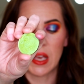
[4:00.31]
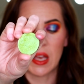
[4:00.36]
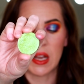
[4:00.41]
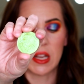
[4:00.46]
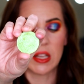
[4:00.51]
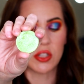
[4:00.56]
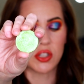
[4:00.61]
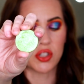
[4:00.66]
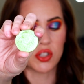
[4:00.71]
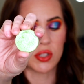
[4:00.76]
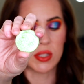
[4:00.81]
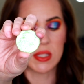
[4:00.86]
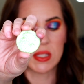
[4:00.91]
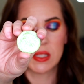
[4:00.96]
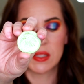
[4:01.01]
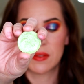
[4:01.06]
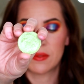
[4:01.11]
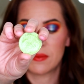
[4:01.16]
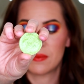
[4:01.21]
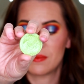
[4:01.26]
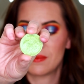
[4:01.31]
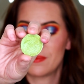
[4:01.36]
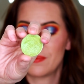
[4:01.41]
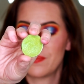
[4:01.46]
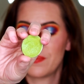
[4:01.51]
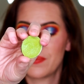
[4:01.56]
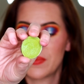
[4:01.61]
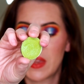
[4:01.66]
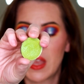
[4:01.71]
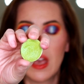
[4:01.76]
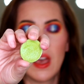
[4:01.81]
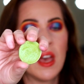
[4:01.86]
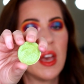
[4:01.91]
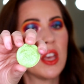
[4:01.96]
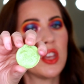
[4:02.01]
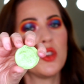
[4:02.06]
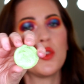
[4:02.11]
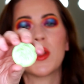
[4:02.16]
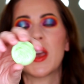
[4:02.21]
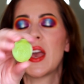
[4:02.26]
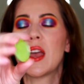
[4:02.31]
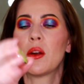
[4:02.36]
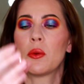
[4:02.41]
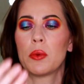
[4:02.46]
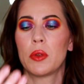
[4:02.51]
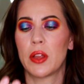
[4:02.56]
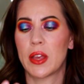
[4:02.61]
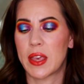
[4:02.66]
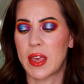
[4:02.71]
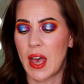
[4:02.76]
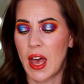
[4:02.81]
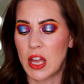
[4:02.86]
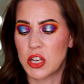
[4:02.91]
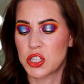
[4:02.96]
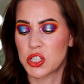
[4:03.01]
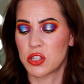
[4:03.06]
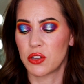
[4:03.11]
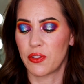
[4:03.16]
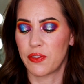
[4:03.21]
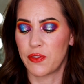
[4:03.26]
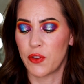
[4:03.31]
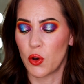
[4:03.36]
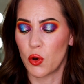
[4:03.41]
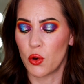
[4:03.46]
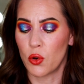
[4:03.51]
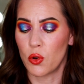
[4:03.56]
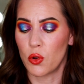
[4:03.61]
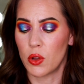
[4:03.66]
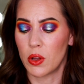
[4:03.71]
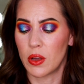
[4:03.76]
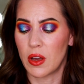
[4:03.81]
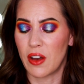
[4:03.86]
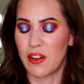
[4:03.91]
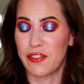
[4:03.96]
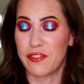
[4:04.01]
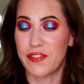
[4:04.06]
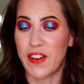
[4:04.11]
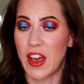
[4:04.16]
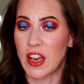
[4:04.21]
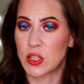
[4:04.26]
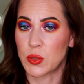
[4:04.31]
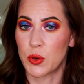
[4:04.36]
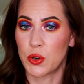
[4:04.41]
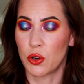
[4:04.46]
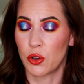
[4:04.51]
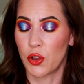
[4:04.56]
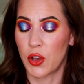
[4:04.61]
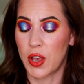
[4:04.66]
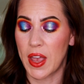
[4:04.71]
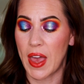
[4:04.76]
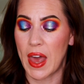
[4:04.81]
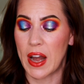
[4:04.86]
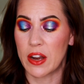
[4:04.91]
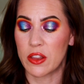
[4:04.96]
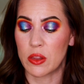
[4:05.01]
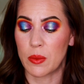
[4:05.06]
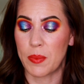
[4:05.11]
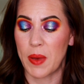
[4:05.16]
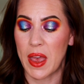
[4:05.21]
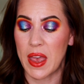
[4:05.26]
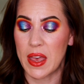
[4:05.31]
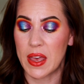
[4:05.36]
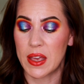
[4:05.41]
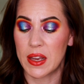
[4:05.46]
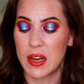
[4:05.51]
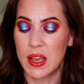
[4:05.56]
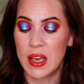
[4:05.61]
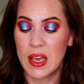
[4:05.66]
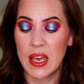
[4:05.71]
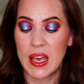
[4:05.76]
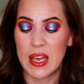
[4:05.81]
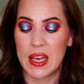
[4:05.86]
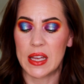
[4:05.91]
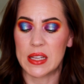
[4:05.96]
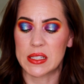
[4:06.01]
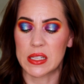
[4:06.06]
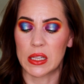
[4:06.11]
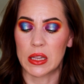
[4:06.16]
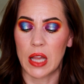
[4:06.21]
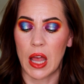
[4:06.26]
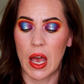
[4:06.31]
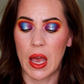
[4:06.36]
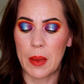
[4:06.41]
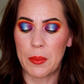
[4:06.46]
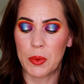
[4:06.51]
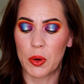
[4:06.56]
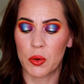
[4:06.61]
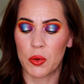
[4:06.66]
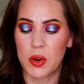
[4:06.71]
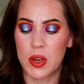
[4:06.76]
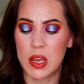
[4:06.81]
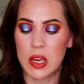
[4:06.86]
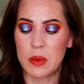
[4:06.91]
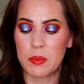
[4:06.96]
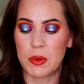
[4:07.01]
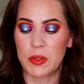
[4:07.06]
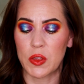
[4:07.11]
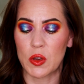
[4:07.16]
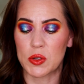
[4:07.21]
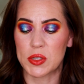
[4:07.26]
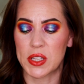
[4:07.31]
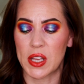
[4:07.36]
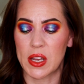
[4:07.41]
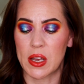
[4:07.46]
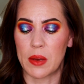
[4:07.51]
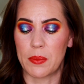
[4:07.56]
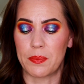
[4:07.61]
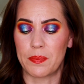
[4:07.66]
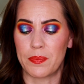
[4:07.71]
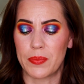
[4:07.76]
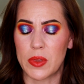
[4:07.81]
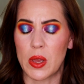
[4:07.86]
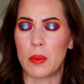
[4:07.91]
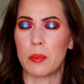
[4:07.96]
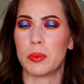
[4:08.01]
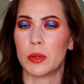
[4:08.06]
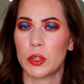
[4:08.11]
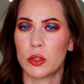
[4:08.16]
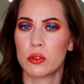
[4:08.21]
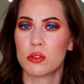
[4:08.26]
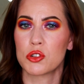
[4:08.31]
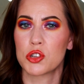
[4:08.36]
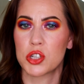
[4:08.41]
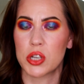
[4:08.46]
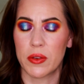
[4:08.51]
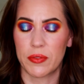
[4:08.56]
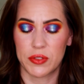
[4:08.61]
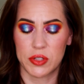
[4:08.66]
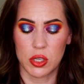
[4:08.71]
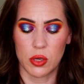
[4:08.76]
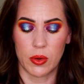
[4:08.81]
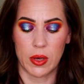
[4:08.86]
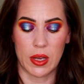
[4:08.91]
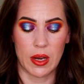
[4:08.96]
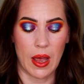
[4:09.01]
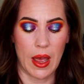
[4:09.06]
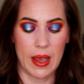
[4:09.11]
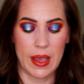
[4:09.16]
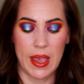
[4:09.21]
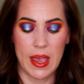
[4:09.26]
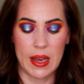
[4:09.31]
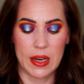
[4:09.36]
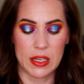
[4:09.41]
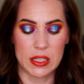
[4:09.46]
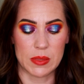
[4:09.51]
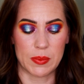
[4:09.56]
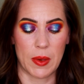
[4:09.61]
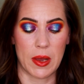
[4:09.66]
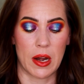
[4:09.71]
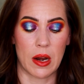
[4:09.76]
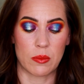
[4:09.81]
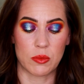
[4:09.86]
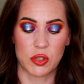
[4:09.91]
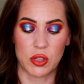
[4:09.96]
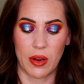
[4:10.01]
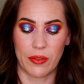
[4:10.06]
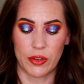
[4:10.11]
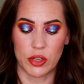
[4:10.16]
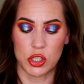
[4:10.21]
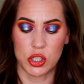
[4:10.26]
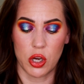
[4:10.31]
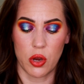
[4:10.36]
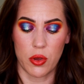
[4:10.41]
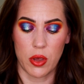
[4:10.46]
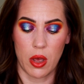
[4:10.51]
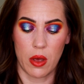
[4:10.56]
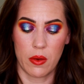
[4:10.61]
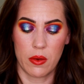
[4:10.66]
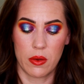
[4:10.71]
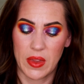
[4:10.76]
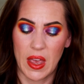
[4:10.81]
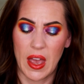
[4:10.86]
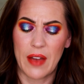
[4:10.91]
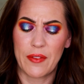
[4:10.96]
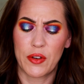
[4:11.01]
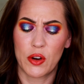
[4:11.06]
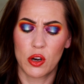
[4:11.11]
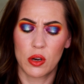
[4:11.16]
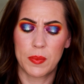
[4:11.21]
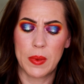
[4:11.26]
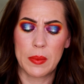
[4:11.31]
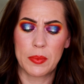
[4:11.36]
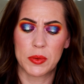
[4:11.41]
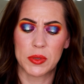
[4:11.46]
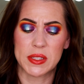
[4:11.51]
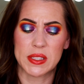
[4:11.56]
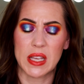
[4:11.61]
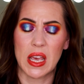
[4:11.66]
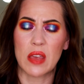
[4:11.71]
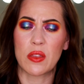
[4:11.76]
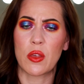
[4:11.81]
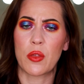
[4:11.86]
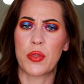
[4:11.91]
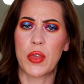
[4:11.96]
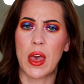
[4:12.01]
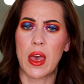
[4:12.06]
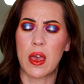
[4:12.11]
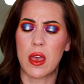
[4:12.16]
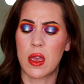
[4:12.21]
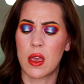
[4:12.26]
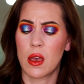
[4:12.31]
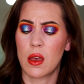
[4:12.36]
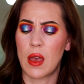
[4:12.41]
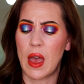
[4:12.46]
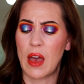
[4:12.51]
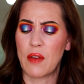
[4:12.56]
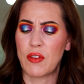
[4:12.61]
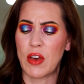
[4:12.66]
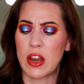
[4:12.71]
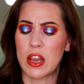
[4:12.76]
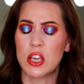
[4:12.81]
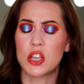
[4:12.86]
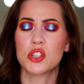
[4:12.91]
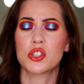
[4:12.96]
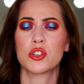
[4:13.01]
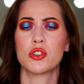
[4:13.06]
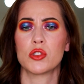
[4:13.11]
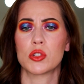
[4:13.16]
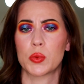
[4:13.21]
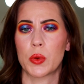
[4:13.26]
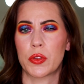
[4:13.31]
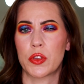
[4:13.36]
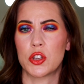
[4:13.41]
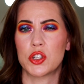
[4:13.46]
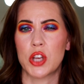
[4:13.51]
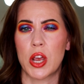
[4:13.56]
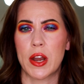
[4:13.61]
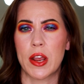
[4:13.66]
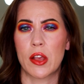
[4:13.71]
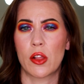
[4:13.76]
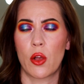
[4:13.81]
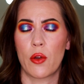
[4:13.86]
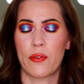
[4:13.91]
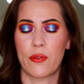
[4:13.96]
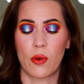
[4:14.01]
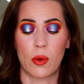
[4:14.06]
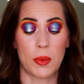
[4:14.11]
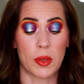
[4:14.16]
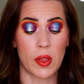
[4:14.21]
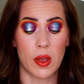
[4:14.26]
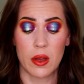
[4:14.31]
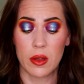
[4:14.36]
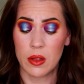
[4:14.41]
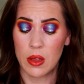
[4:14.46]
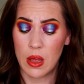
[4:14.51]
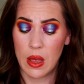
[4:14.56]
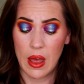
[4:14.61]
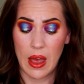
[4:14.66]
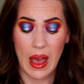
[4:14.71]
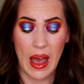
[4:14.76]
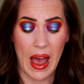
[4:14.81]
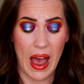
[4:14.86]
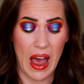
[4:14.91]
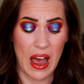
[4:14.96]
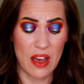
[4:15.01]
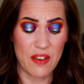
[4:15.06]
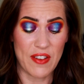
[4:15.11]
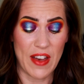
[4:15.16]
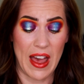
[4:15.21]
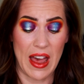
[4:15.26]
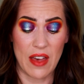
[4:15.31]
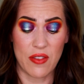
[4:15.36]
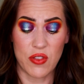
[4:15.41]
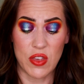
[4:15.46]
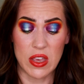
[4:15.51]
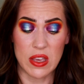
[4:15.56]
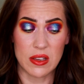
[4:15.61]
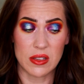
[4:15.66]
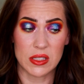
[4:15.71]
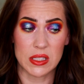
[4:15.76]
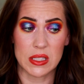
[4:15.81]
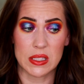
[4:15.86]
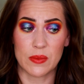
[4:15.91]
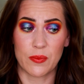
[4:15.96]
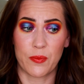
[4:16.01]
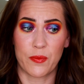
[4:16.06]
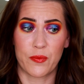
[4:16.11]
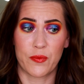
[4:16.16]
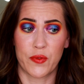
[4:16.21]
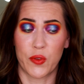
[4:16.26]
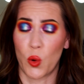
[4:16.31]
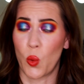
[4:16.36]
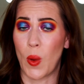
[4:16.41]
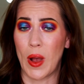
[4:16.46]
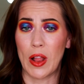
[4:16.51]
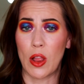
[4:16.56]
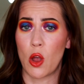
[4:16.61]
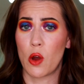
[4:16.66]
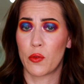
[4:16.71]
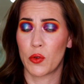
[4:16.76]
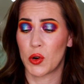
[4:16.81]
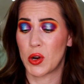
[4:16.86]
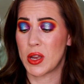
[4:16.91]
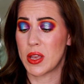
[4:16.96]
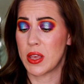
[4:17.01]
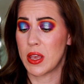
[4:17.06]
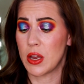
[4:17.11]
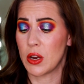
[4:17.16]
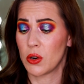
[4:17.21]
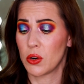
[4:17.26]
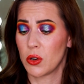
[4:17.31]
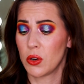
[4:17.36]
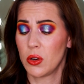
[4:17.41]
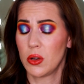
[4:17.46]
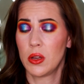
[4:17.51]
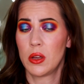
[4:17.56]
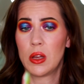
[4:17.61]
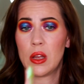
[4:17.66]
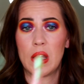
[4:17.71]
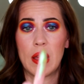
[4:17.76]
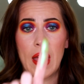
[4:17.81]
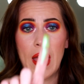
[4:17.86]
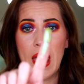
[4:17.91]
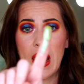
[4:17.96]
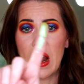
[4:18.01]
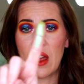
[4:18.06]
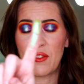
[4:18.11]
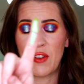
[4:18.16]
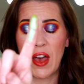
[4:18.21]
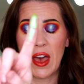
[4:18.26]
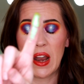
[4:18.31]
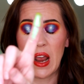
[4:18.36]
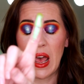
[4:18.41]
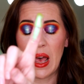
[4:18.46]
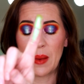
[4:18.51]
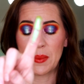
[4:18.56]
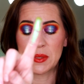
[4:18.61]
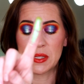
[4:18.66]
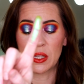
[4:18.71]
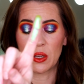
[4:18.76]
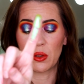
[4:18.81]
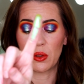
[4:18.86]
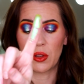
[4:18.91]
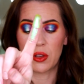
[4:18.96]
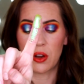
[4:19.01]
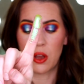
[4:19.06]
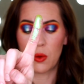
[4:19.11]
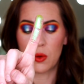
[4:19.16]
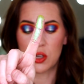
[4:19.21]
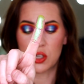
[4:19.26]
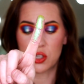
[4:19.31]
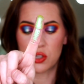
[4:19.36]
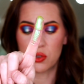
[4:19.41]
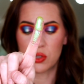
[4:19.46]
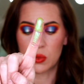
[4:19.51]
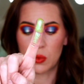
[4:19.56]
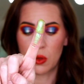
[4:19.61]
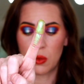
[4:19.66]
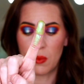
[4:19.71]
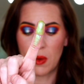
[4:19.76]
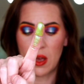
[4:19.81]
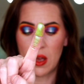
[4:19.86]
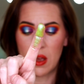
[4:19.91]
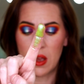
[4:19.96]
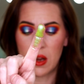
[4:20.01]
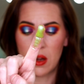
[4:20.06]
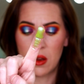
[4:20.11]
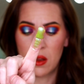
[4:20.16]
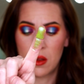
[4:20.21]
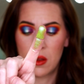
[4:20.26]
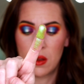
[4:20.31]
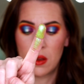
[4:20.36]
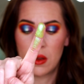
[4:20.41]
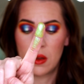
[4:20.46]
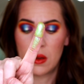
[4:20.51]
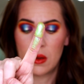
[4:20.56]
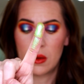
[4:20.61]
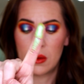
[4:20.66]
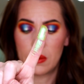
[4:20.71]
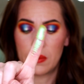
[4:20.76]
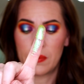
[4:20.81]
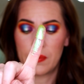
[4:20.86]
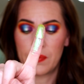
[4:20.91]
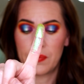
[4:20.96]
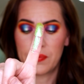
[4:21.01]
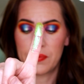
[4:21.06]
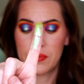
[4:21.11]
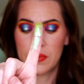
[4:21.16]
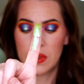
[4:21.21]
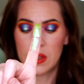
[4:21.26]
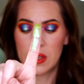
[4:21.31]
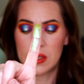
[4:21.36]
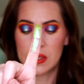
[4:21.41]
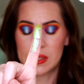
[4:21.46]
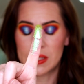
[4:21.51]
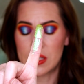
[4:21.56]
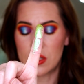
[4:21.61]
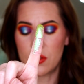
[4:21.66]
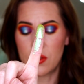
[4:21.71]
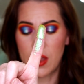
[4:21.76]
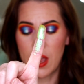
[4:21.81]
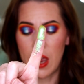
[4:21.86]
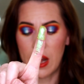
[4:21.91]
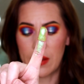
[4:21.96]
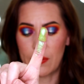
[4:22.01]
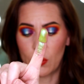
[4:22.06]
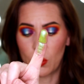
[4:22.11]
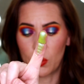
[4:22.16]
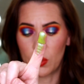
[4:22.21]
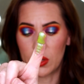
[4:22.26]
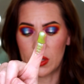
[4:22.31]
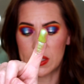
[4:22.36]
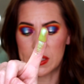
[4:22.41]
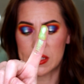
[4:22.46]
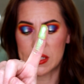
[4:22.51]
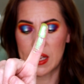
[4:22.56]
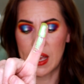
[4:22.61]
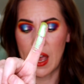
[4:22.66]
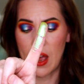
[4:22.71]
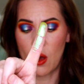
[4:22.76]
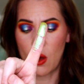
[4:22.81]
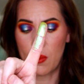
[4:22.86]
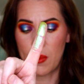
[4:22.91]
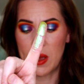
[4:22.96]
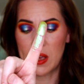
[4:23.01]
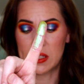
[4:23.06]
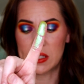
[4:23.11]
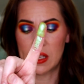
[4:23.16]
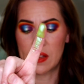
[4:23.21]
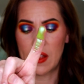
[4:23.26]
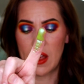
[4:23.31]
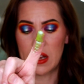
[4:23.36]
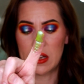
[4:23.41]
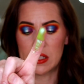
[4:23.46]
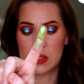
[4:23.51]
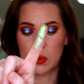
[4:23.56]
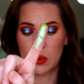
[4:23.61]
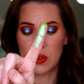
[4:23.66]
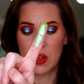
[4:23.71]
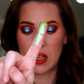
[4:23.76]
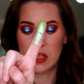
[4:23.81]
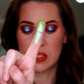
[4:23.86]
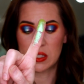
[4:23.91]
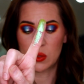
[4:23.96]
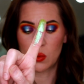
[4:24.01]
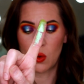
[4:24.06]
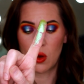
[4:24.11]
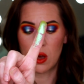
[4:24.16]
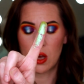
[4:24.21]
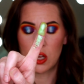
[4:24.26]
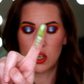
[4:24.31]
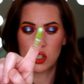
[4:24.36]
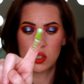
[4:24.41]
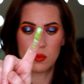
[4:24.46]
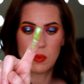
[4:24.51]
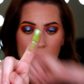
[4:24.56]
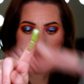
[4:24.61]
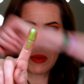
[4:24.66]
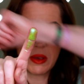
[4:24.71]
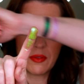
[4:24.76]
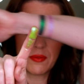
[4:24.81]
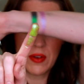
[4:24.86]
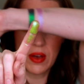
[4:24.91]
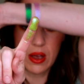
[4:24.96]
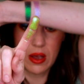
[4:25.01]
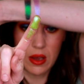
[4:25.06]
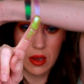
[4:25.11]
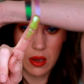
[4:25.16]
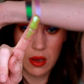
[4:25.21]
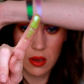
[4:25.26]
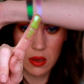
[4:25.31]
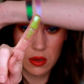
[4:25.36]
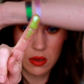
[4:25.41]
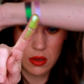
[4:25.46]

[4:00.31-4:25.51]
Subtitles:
and it's just, you can't really catch the full effect when you're looking at it in the pan. It's a lime green, but there's like a blue shift to it. I can't explain it. I'm just going to have to show you. I've heard people say that they have had issues with the JD Glow formula. I've had these for well over a year, and I've had absolutely no issues with mine. See, you can't even really see how amazing that is with that swatch. Maybe if I